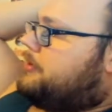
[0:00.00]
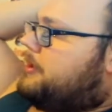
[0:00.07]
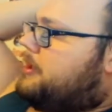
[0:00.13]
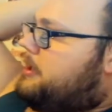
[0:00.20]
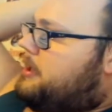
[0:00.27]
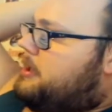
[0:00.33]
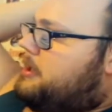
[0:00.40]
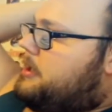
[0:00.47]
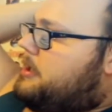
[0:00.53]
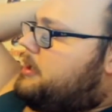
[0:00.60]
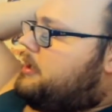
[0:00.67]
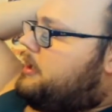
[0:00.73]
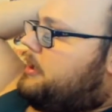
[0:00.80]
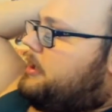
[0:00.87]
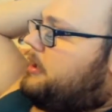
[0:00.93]

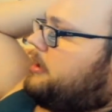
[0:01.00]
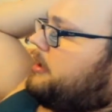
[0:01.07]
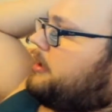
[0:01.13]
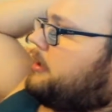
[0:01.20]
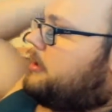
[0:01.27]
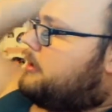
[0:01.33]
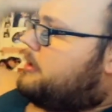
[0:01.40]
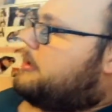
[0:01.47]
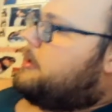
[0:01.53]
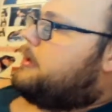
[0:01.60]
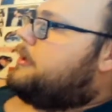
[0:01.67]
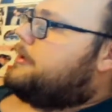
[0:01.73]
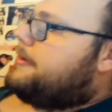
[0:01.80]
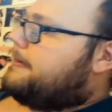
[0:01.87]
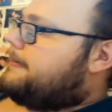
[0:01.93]
play
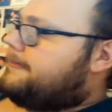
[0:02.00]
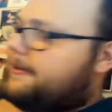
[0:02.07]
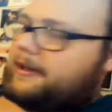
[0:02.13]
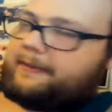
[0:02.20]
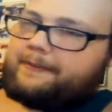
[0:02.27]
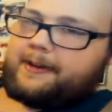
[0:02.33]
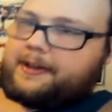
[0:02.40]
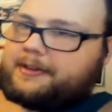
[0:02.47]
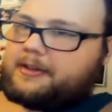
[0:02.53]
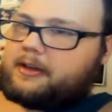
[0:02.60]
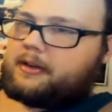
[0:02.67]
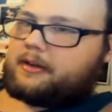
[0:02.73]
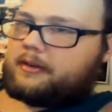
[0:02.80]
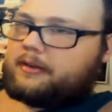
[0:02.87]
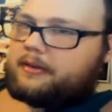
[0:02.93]
Final Fantasy